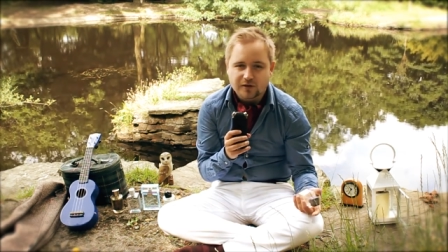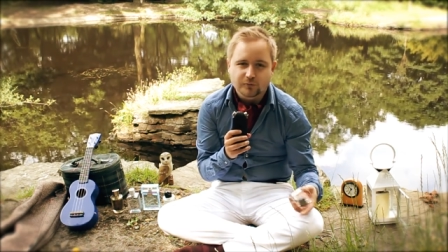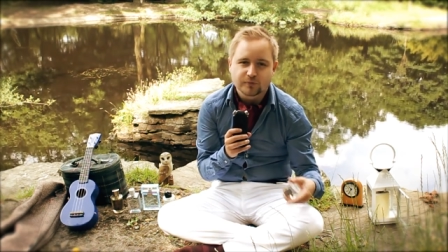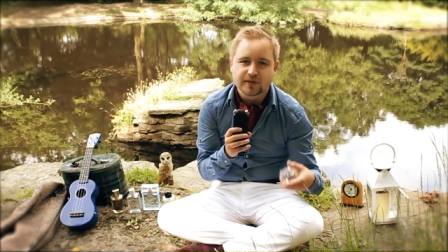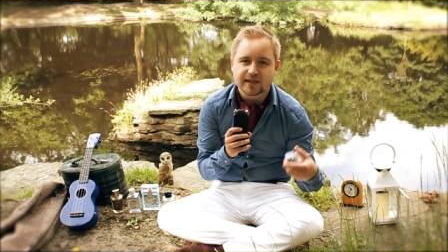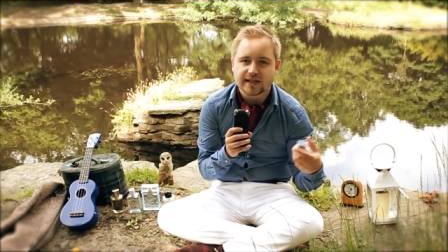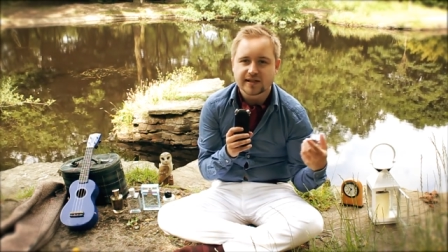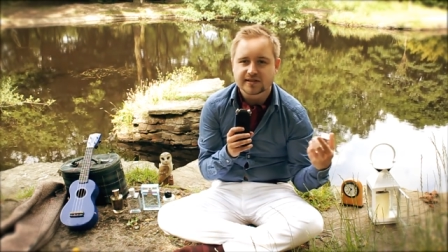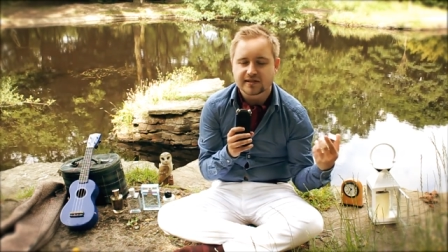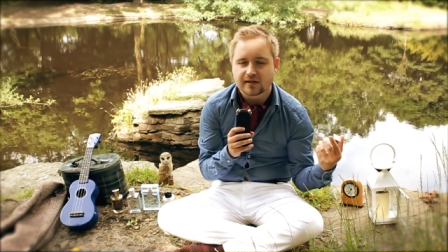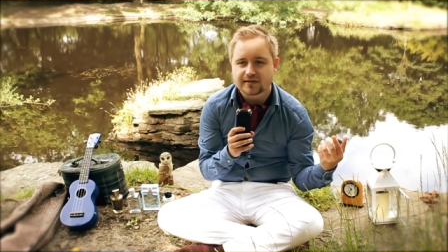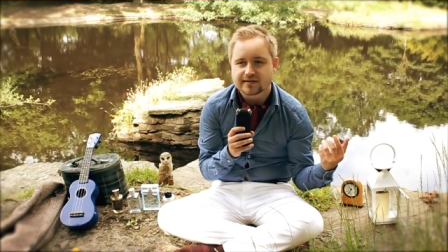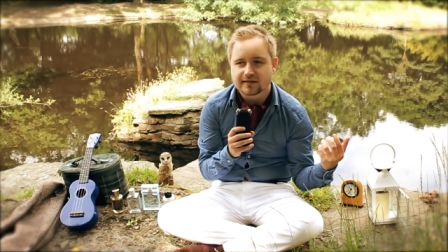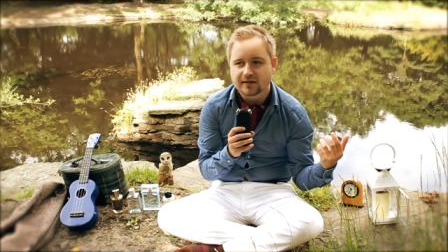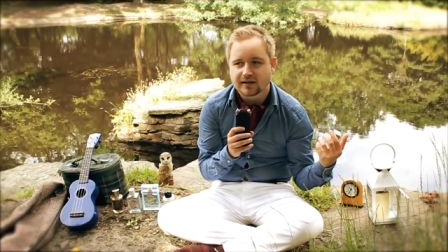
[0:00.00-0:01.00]
But then I
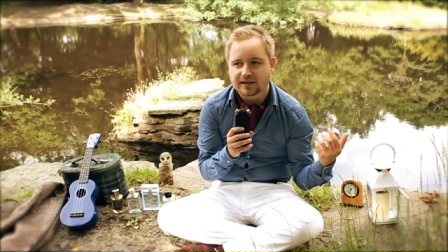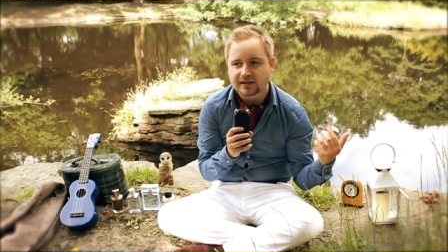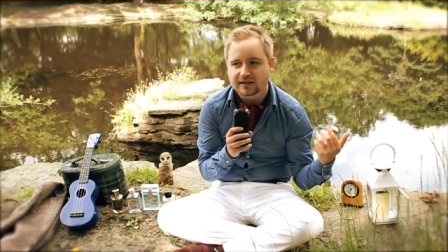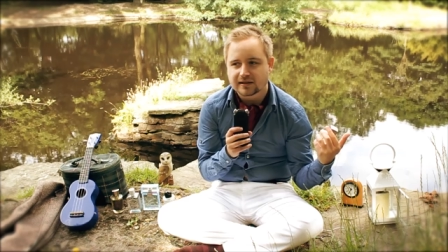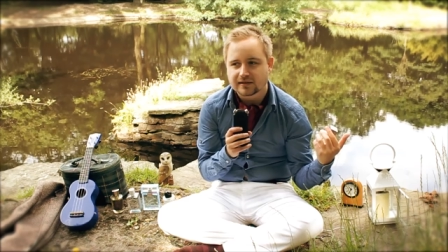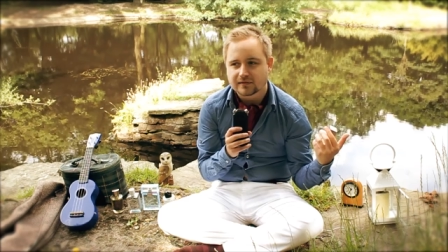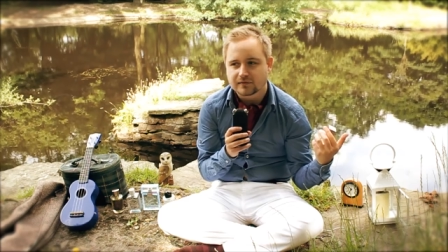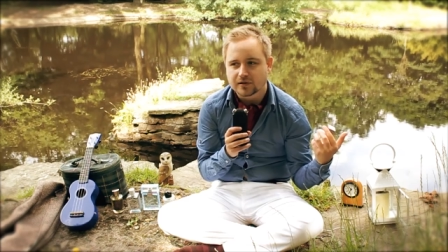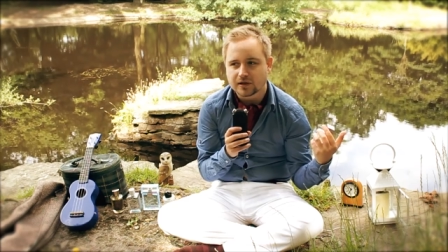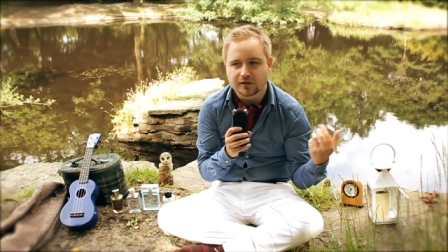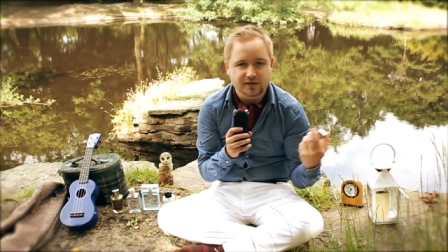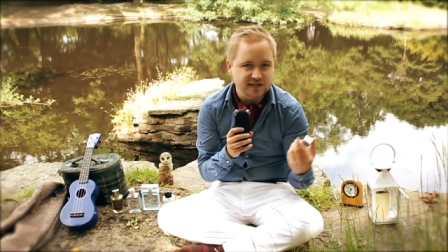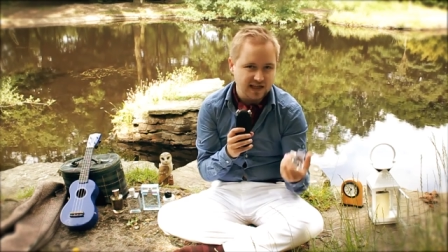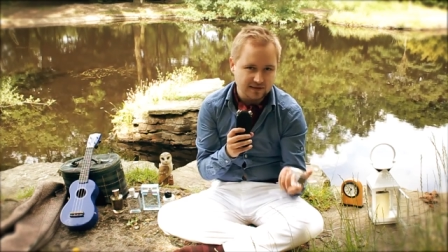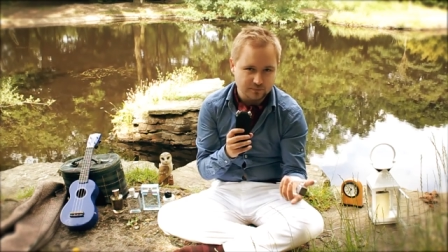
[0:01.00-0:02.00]
started to like
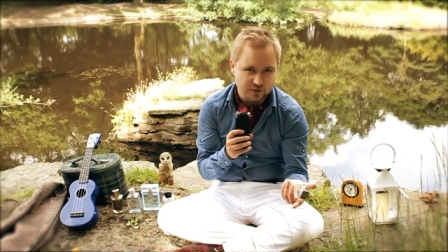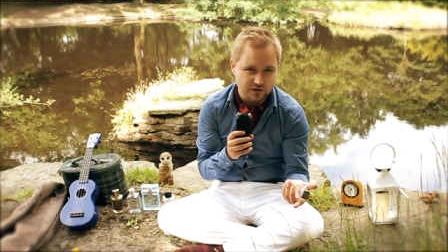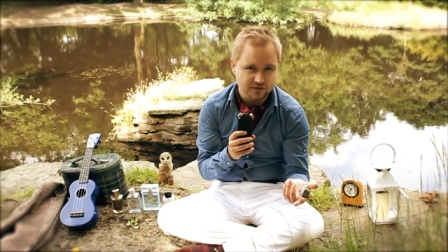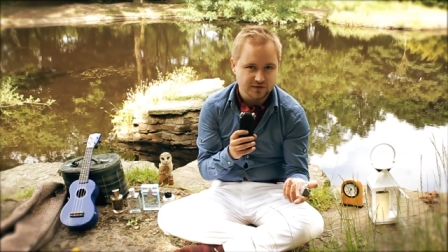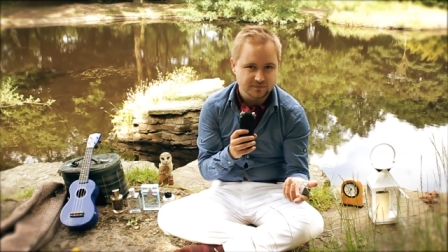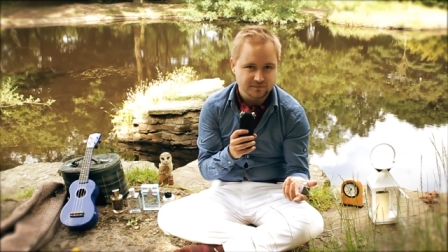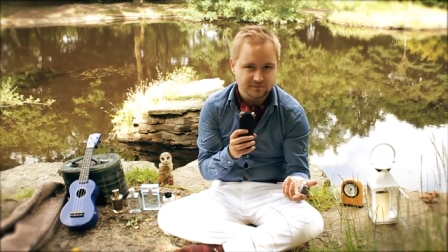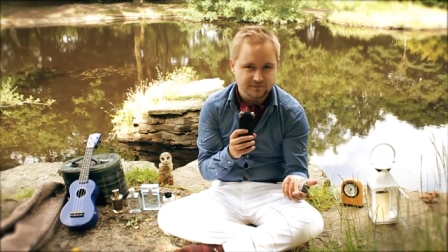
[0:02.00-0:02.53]
Oud Satin Mood.